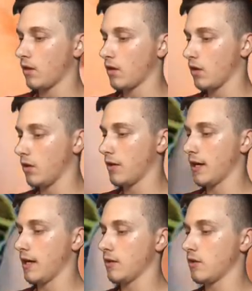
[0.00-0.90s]

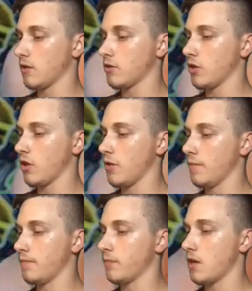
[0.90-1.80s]
Okay, so
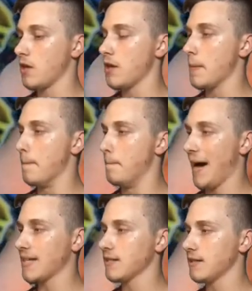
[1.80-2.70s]

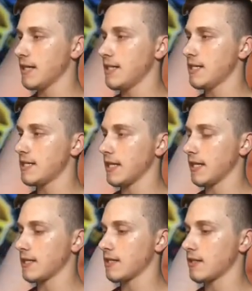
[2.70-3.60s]
Battle
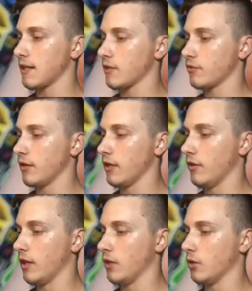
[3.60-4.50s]
Instinct. That's really,
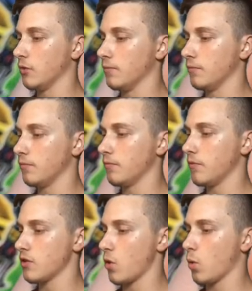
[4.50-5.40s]
really cool.
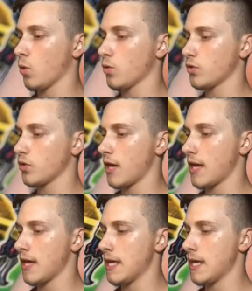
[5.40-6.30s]
There's a horse,
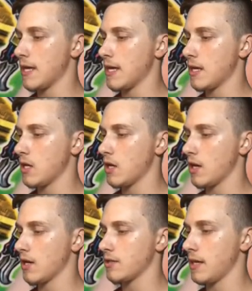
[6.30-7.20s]
a
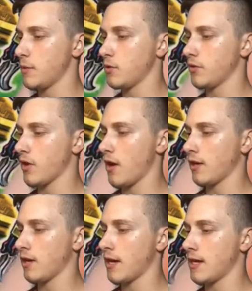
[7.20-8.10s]
saber
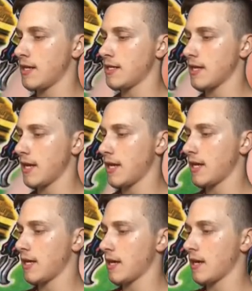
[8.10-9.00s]
tiger and a...